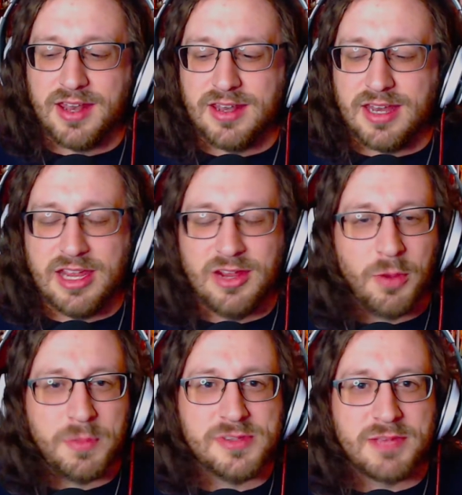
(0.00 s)
he
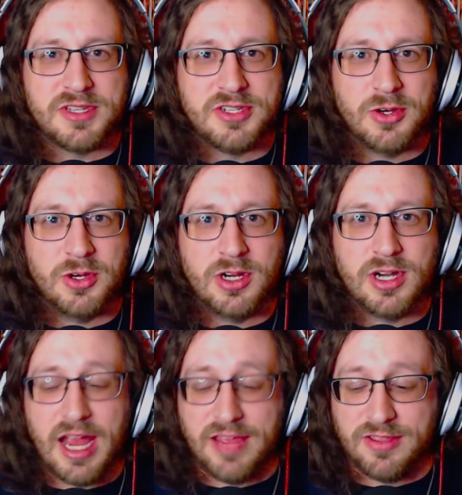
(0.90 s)
opens up the door,
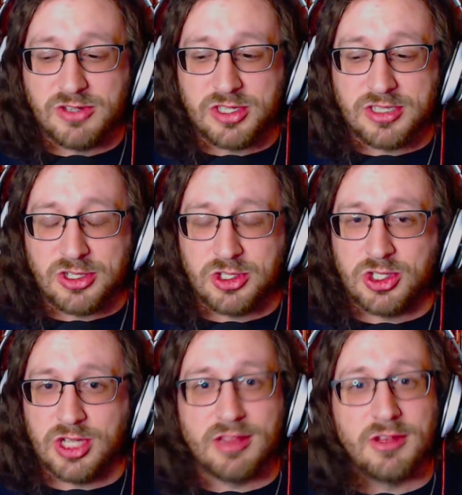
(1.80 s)
and there's just a
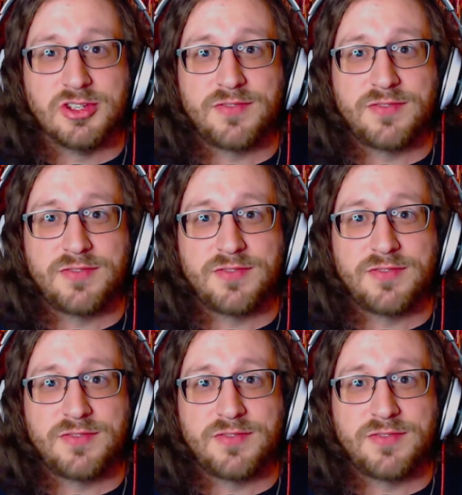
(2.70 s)
shitload of Jaffa